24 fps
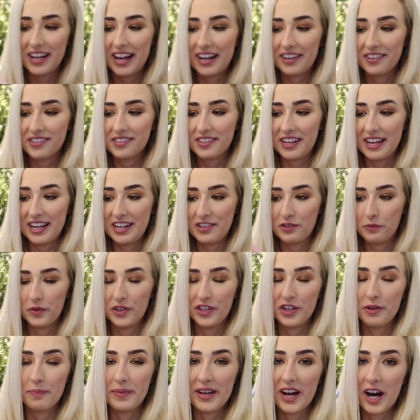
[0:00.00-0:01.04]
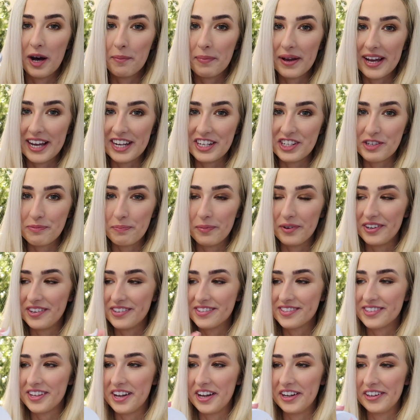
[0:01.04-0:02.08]
tag says, will you be our page boy?
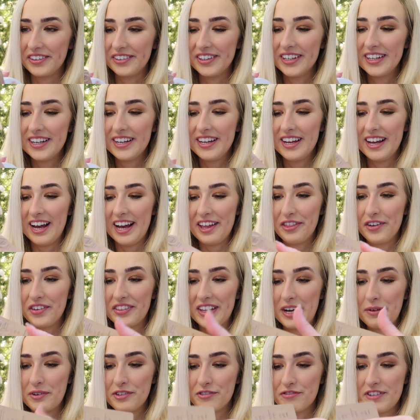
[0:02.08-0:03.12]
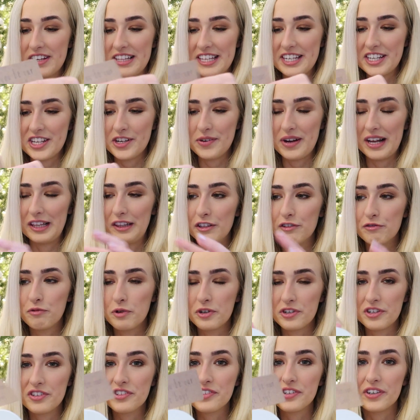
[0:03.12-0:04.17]
So I thought that was really cute. I love
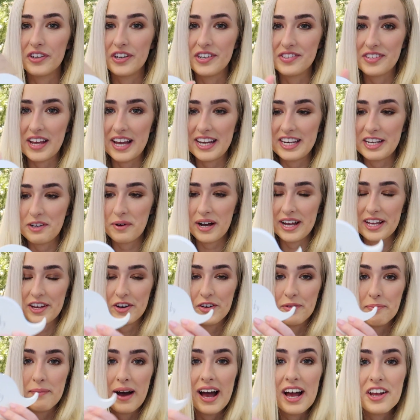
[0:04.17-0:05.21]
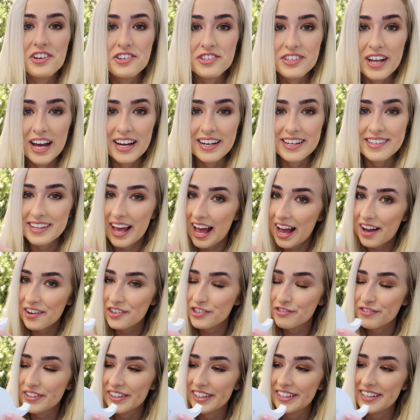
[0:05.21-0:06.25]
wooden toys anyway. It'll match Danny's
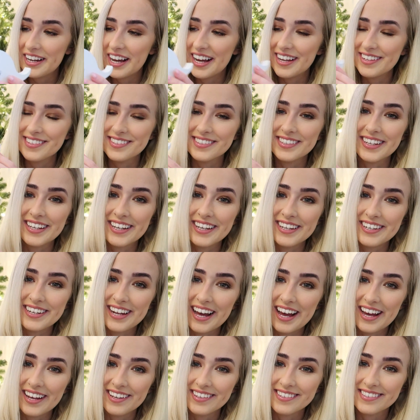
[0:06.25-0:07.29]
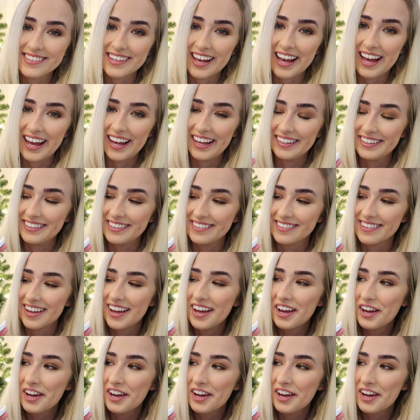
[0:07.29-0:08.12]
house really nicely, nice and